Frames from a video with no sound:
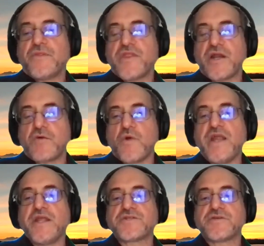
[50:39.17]
that are
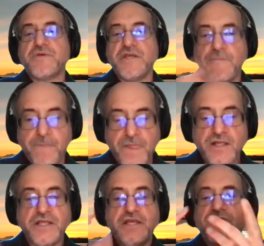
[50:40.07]
waiting to be
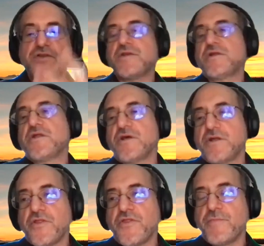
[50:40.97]
given
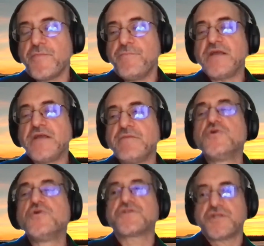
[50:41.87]
the
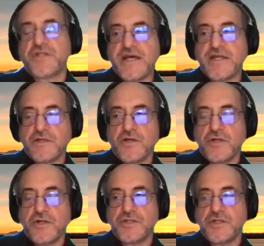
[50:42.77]
big boost that
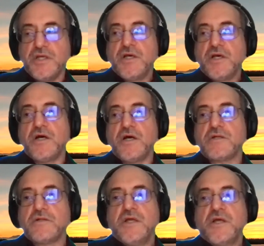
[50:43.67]
current
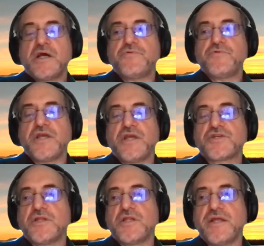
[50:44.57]

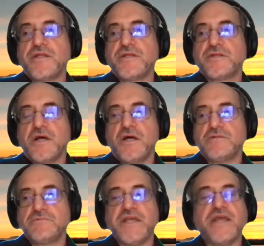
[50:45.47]
computational and
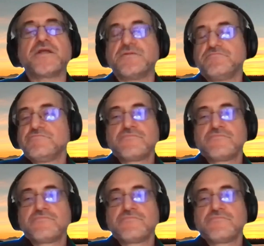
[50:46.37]
data